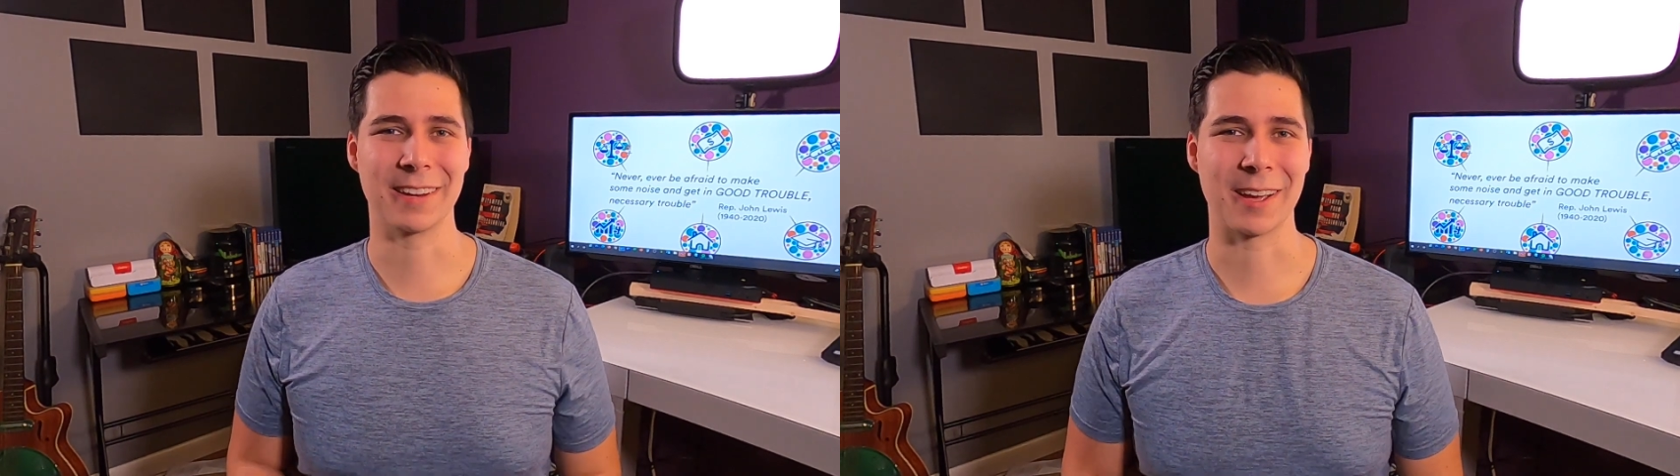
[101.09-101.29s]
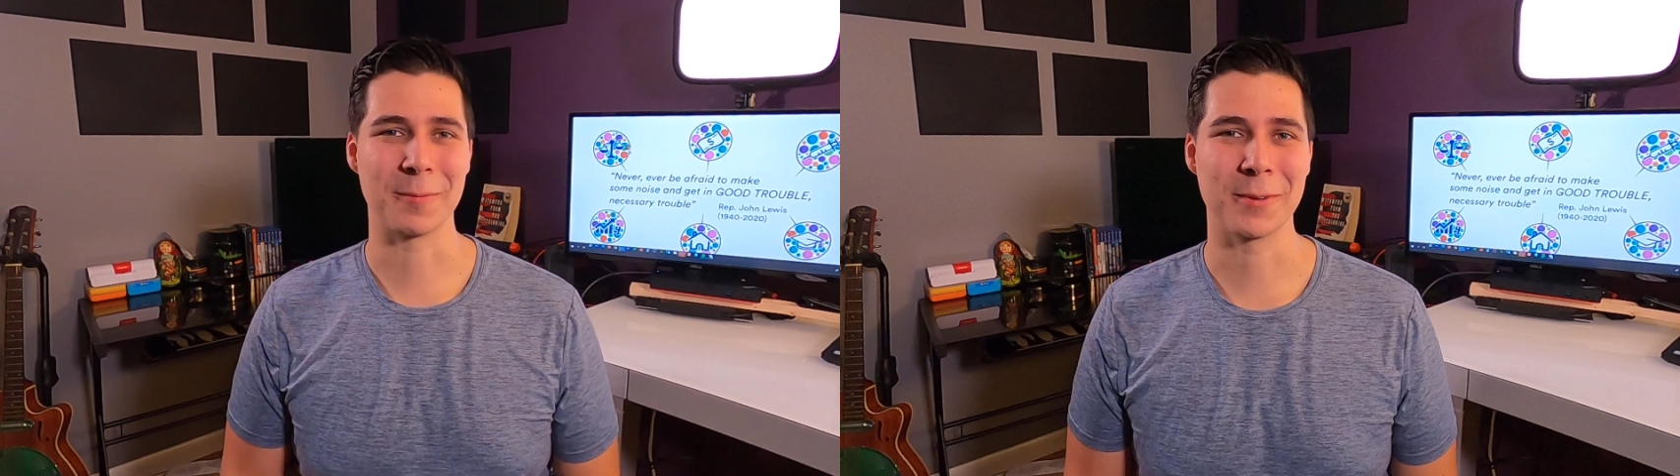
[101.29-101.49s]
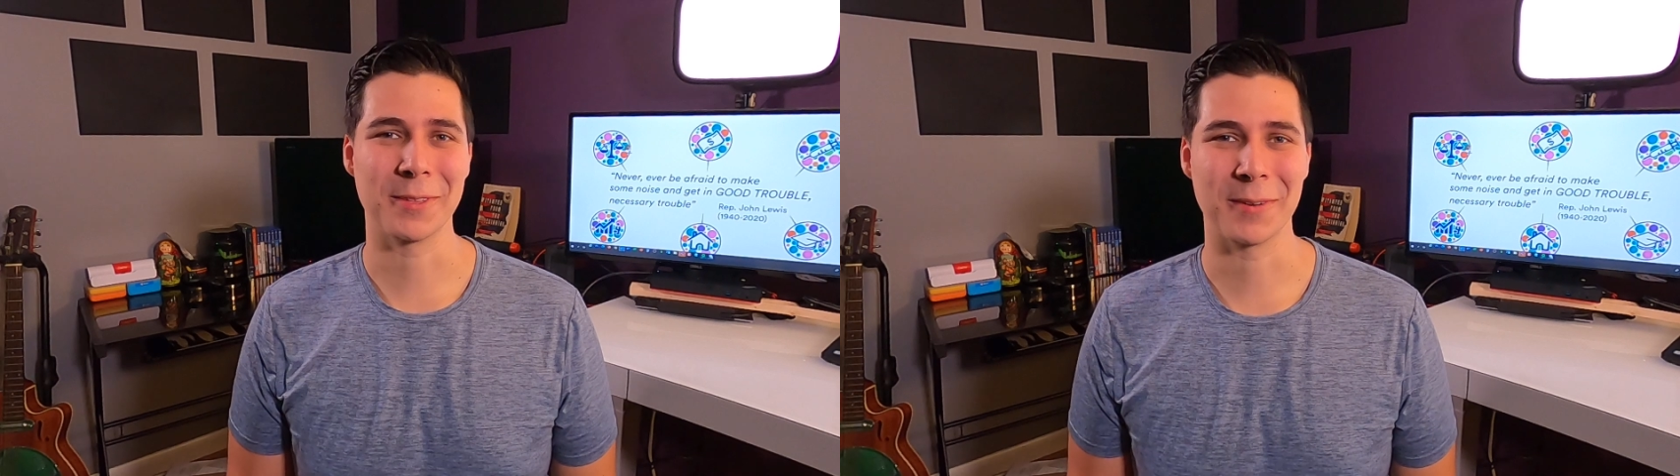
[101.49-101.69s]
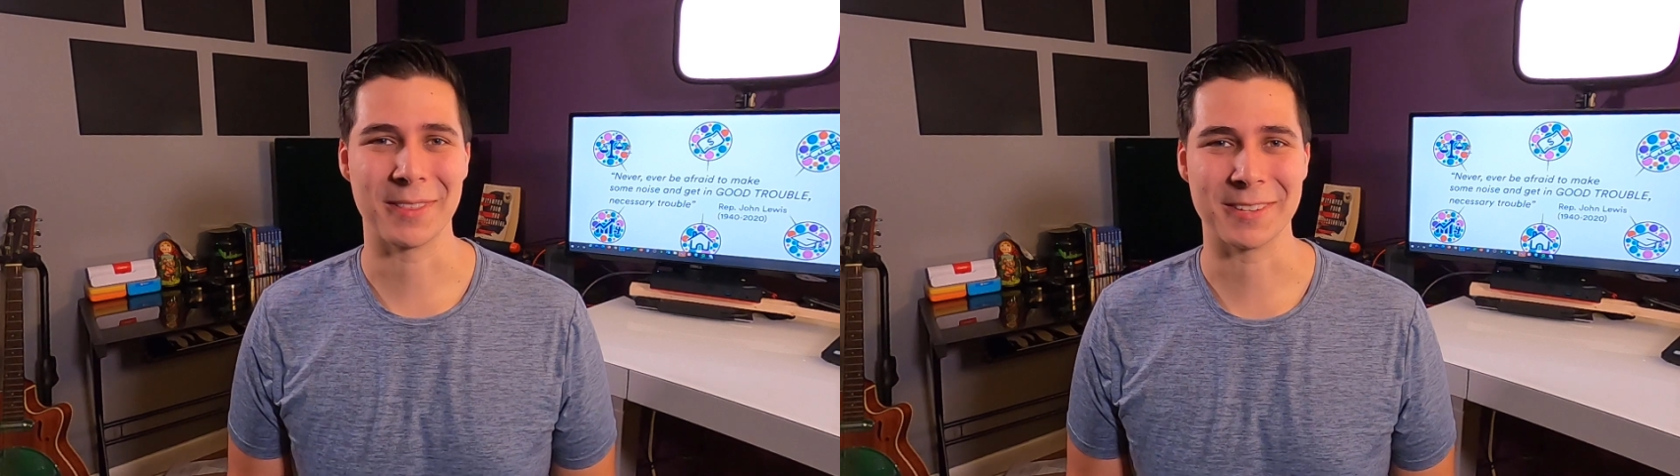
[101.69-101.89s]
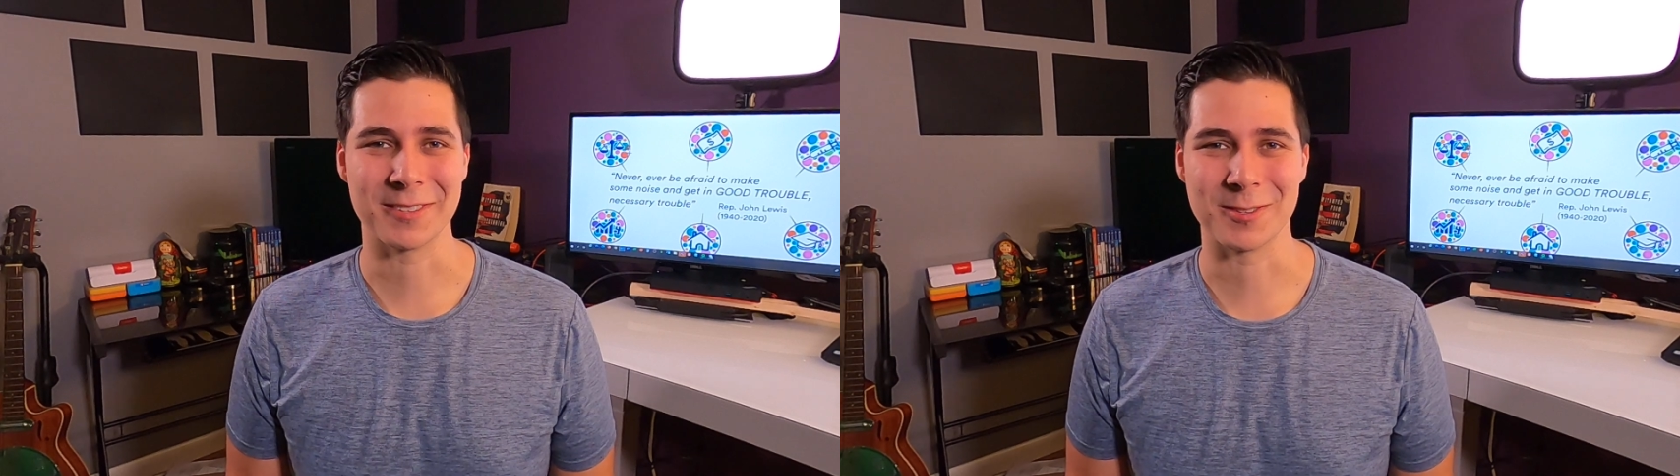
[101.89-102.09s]
to come with you
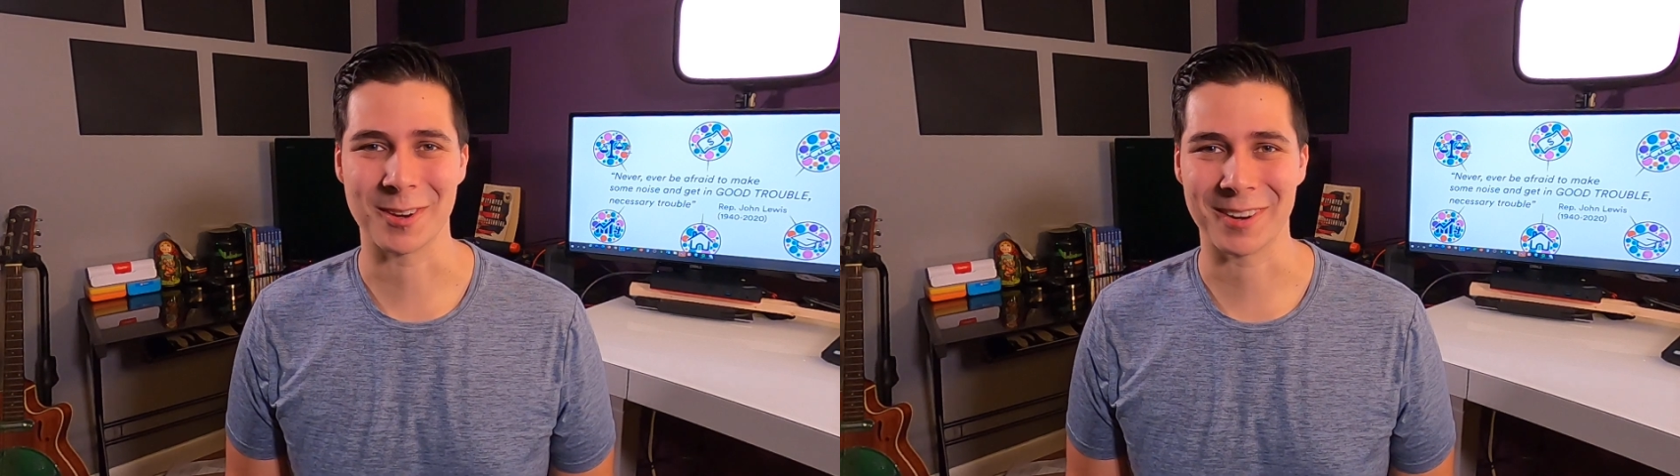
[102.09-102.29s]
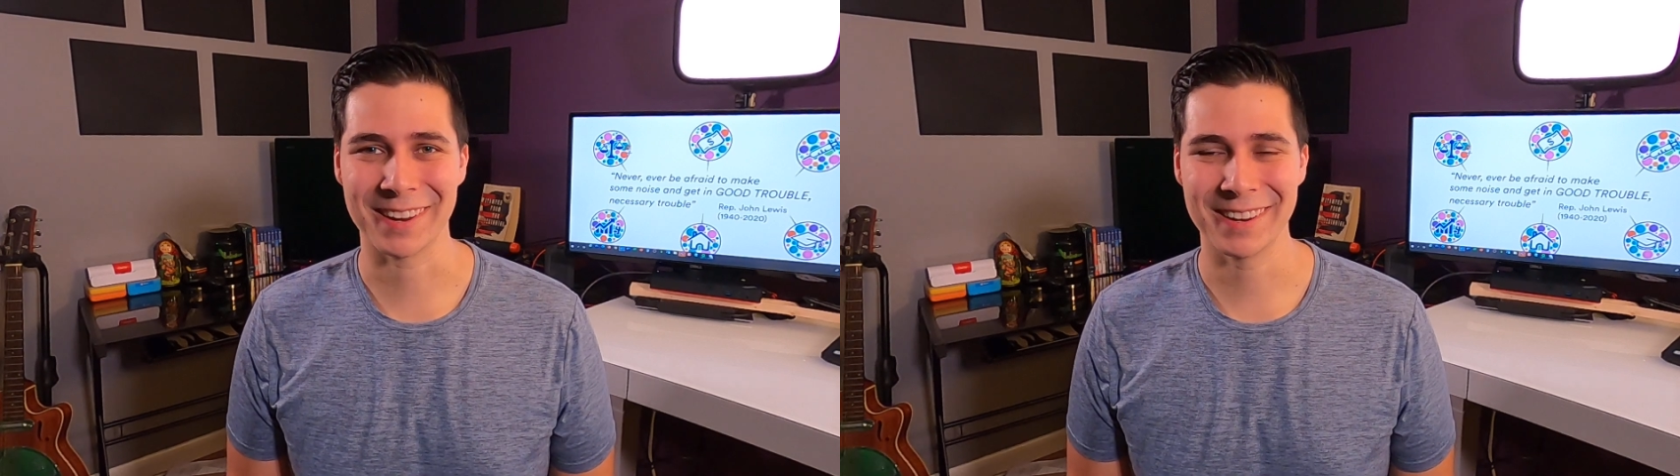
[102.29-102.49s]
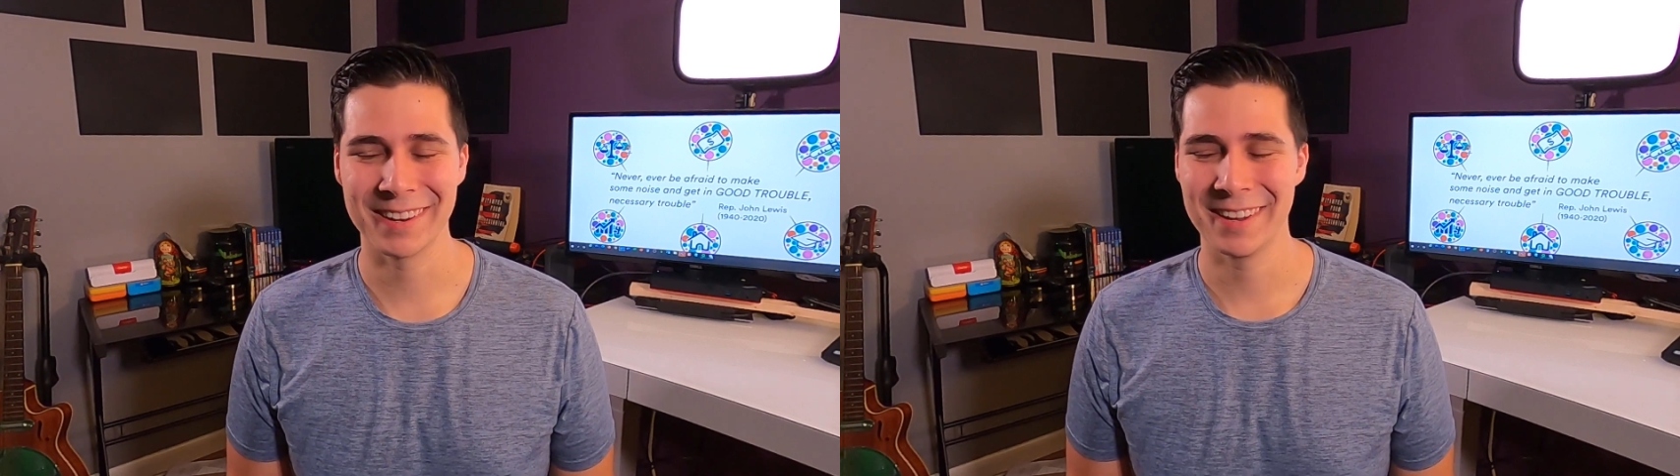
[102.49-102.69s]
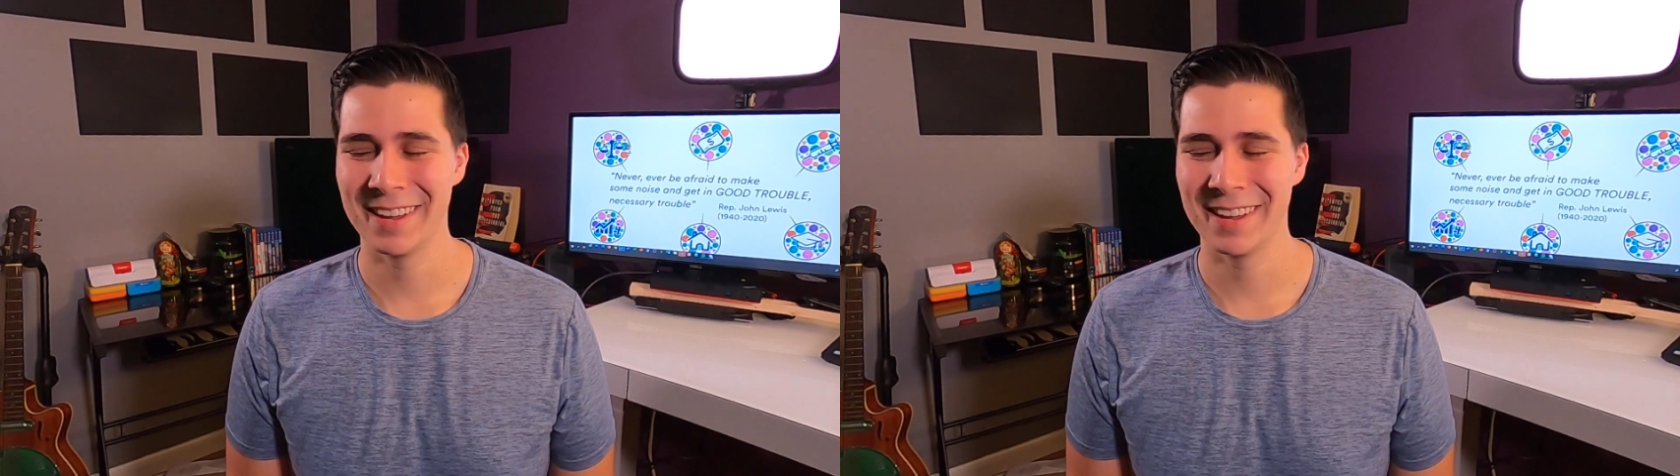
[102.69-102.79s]
on this journey.